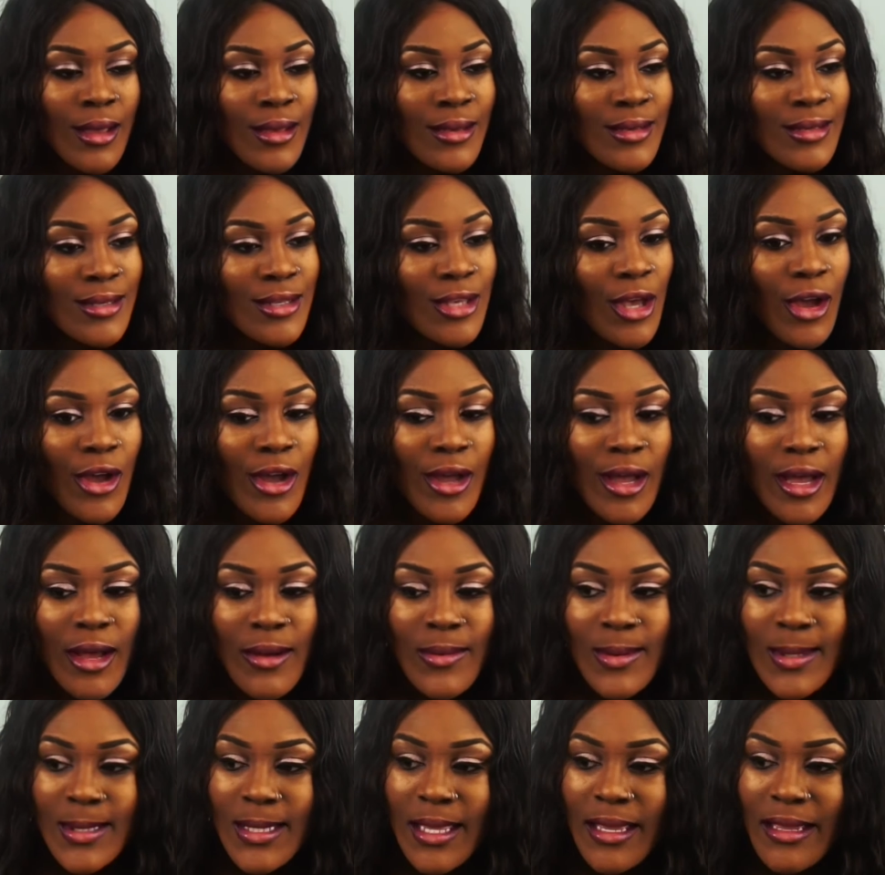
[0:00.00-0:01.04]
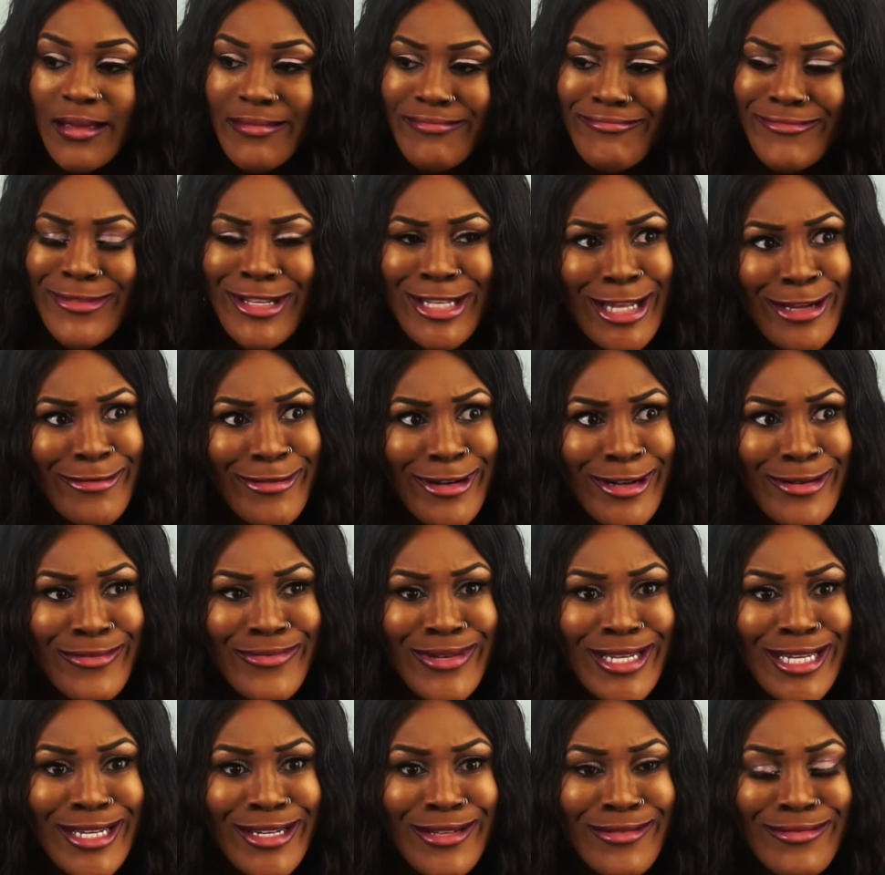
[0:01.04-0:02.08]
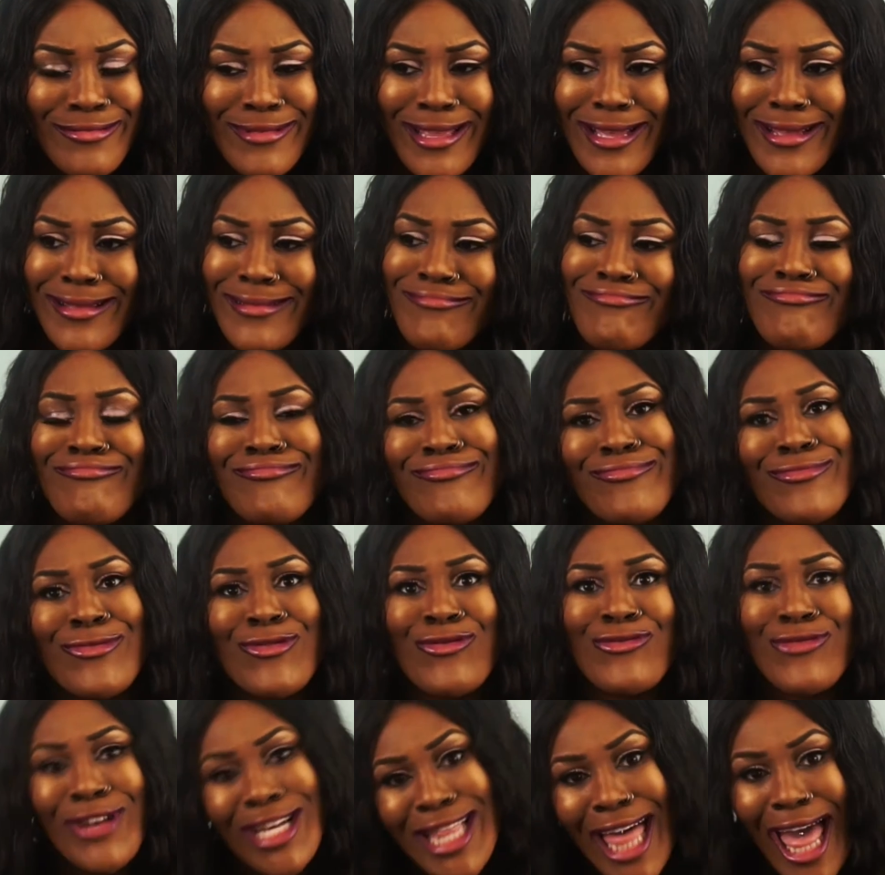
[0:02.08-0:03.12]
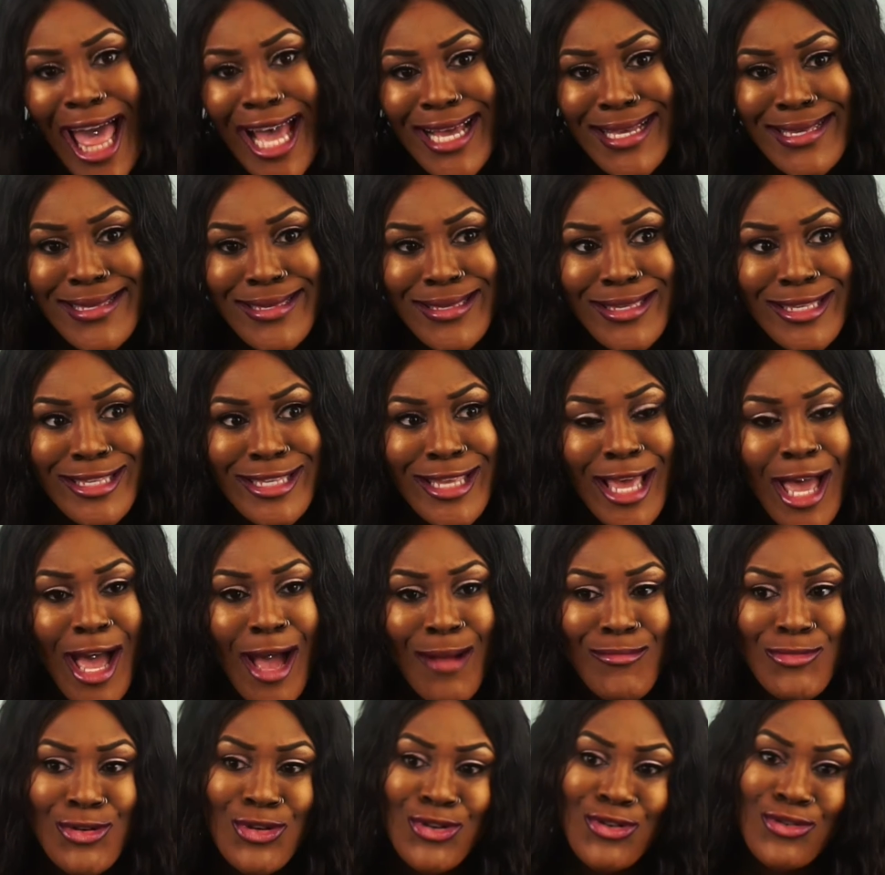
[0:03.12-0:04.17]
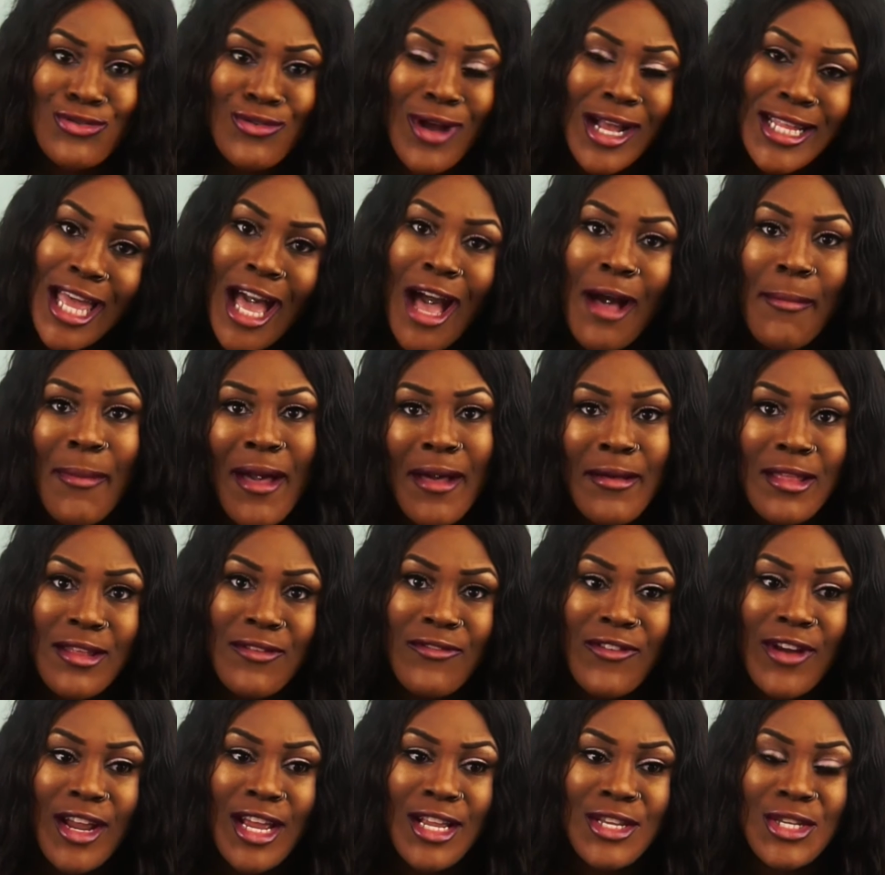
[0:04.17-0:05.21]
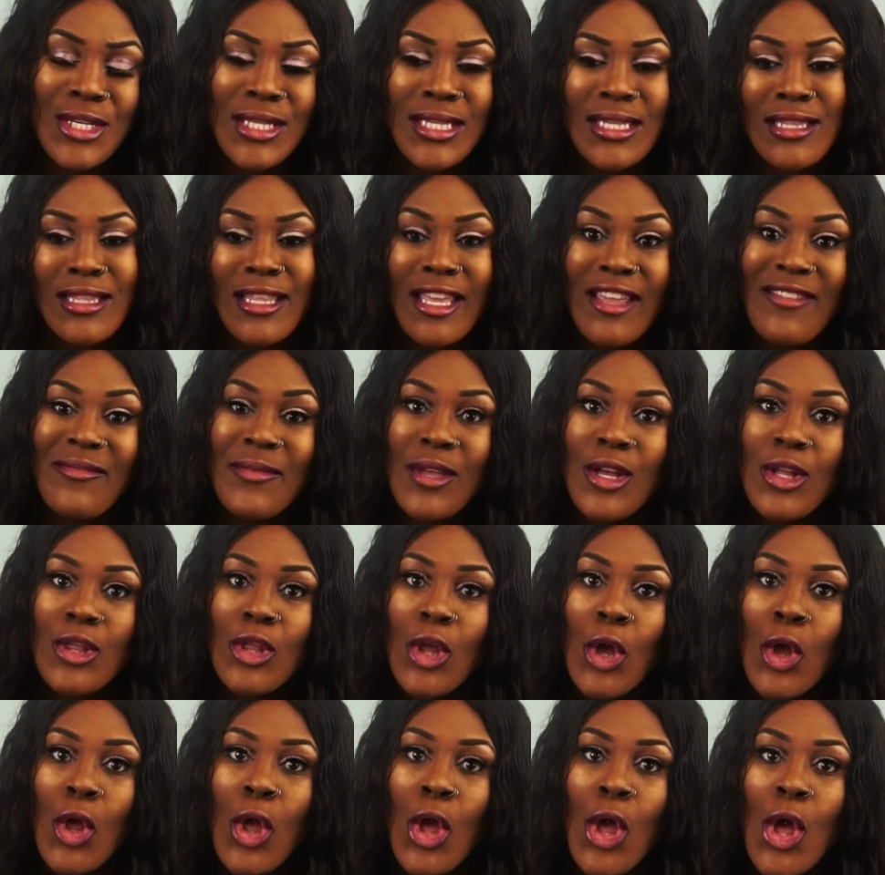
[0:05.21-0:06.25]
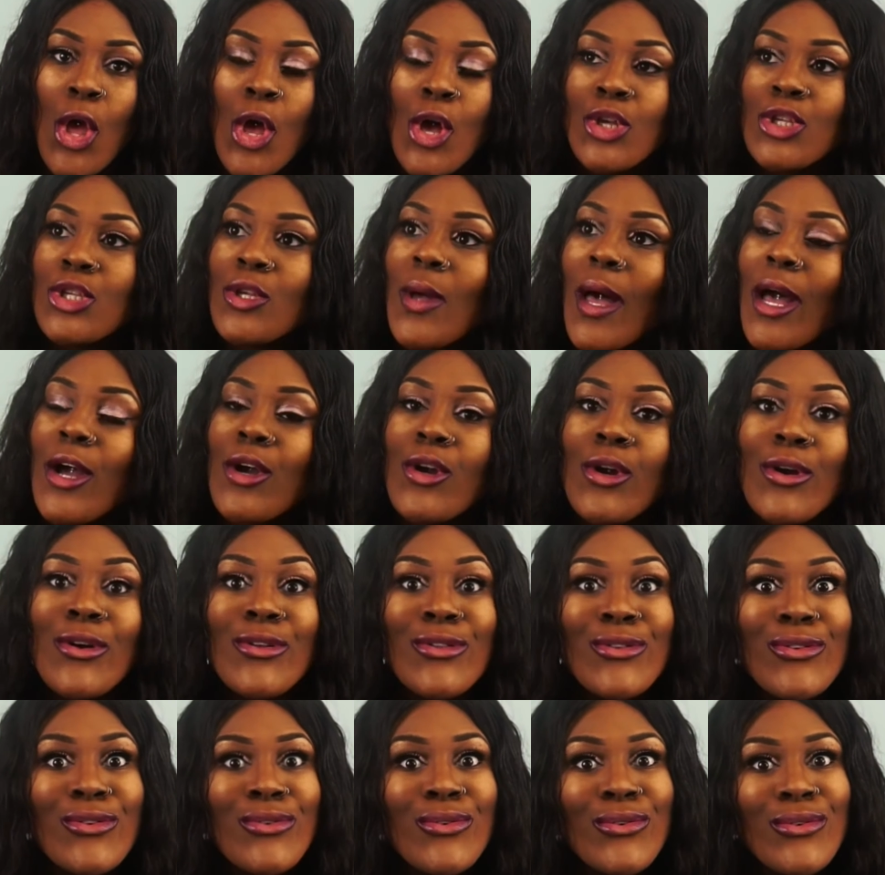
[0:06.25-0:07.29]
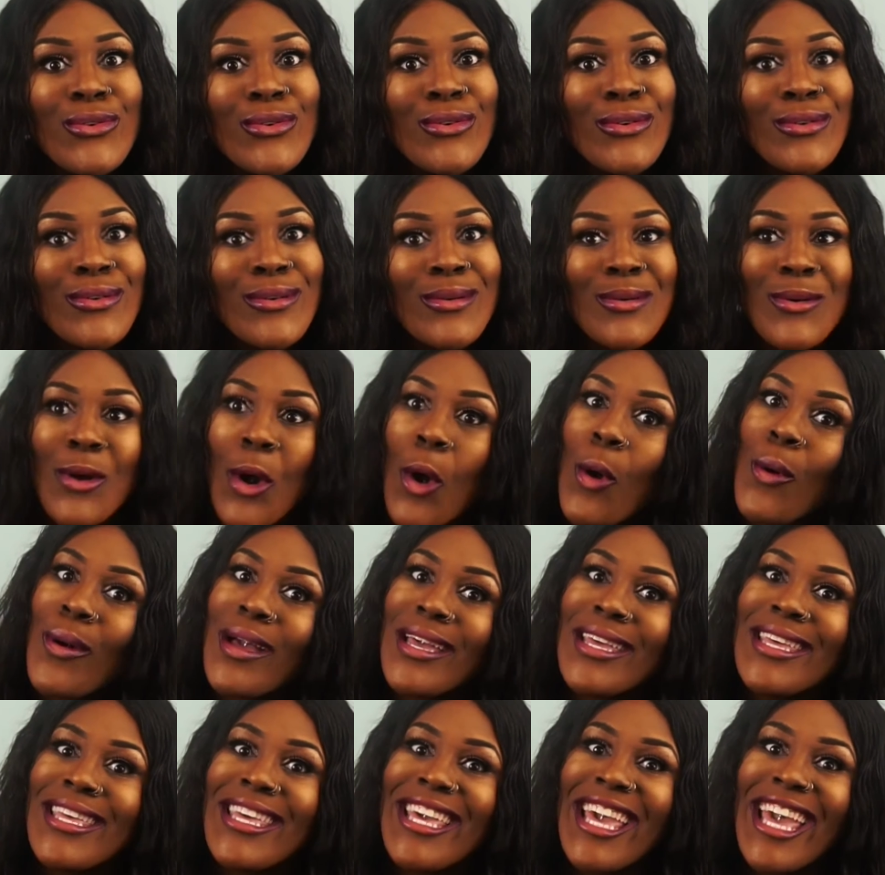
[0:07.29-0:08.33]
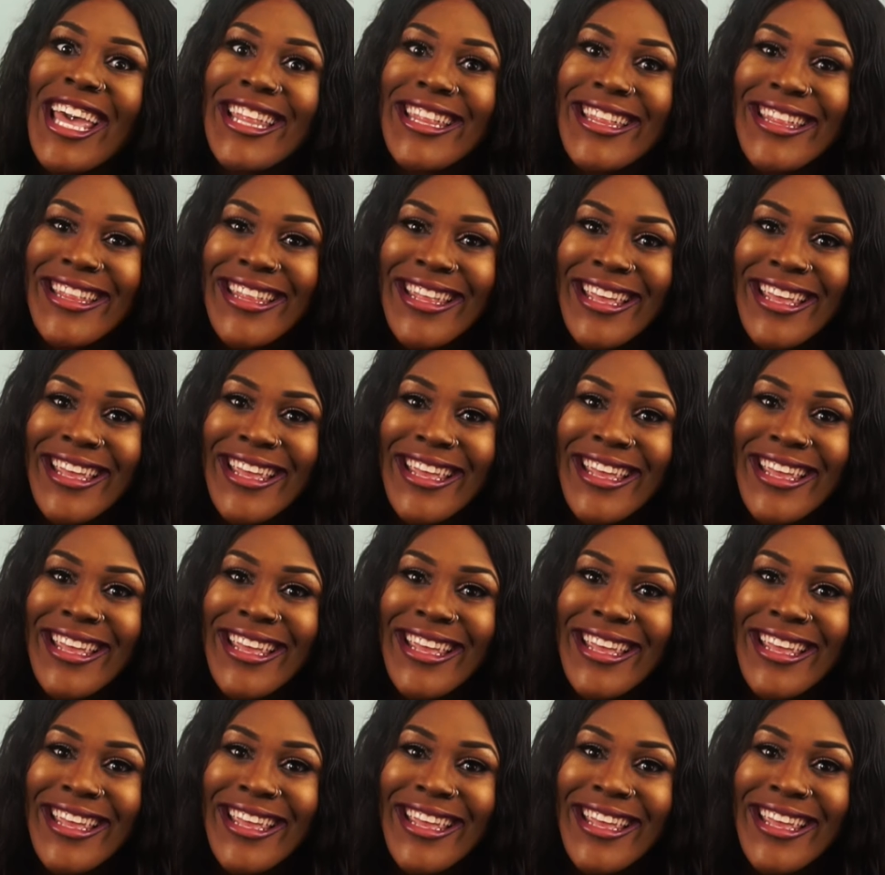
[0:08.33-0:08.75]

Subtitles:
So I was like, you know what, Will, like, relax. I'm trying to help out the friend, just leave me alone. So I go again.